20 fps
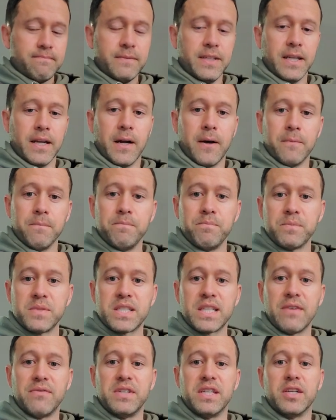you know,
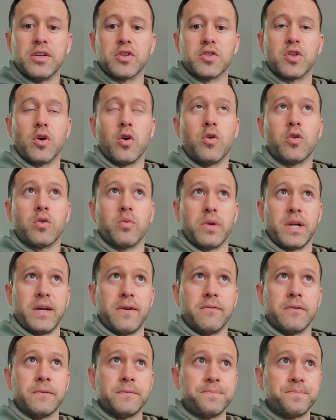70 years old or
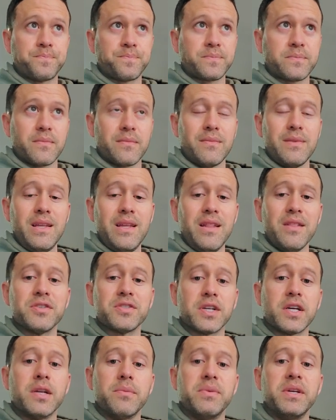whatever,
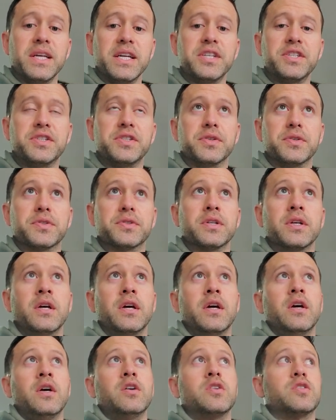there's going to be issues.
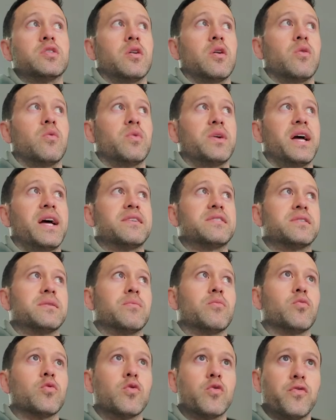So we had
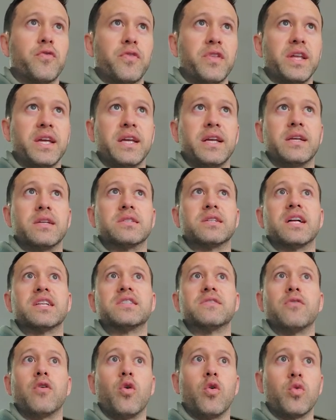some roof things,
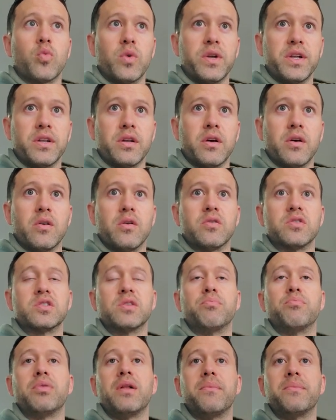lots of old windows,
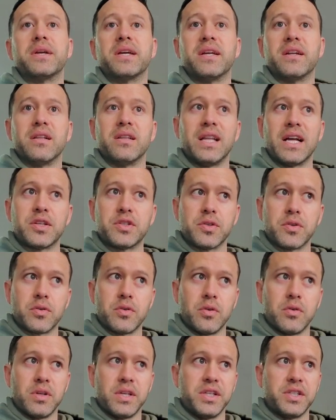some plumbing and
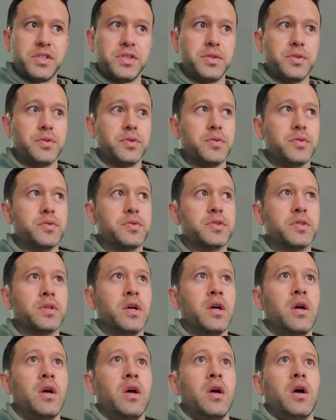electrical issues.
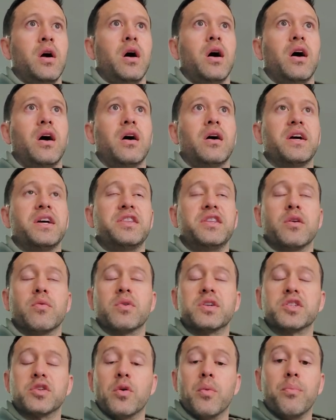Uh, in the
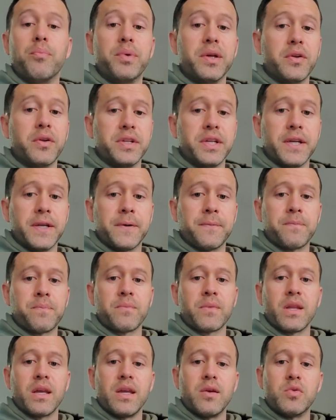original
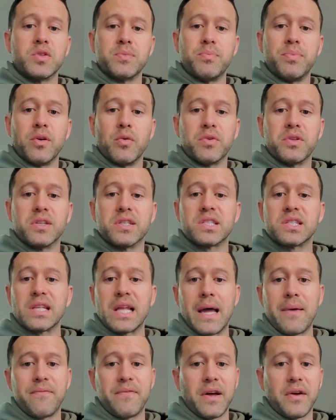building, it was built with a
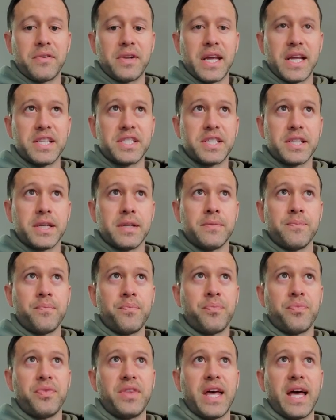slab
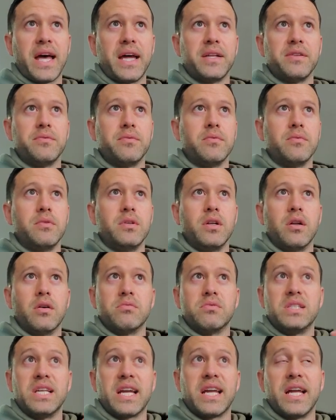foundation that, you know,
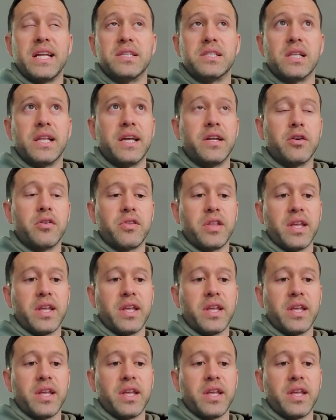decades later